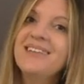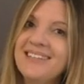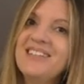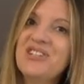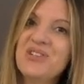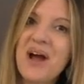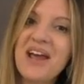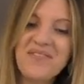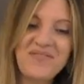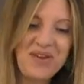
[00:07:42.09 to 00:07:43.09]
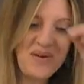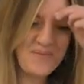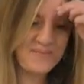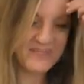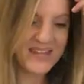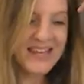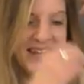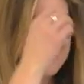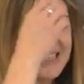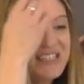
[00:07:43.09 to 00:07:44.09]
Let's try a few.
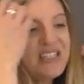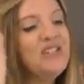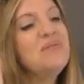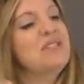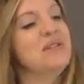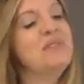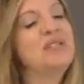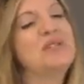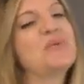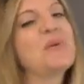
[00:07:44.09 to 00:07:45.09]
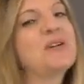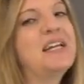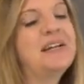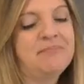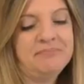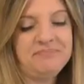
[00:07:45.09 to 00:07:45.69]
Let's do some sorting.